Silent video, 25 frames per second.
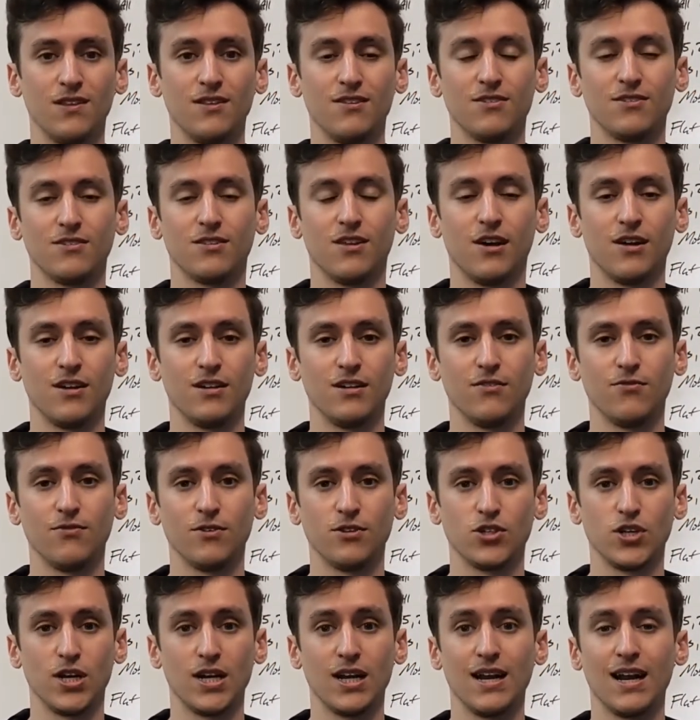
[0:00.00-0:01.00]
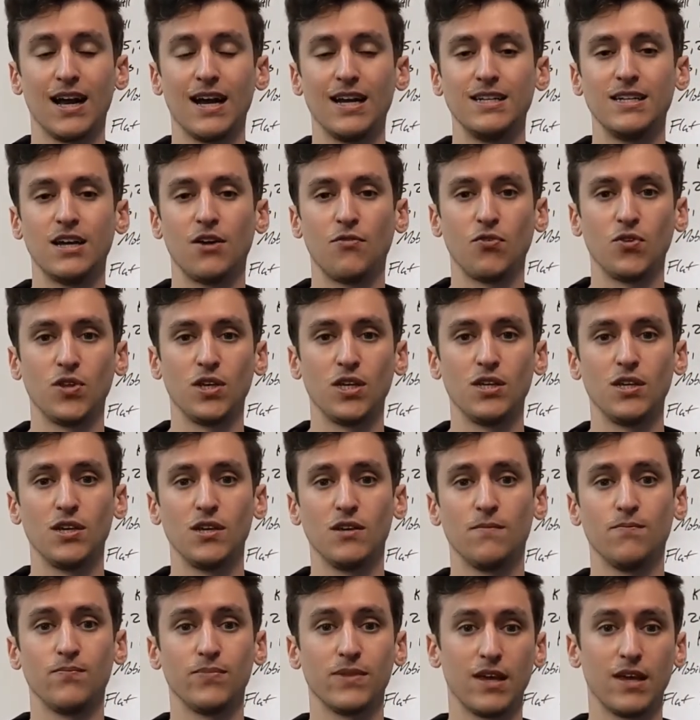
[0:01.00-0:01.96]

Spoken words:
There's a lot of different training. I definitely,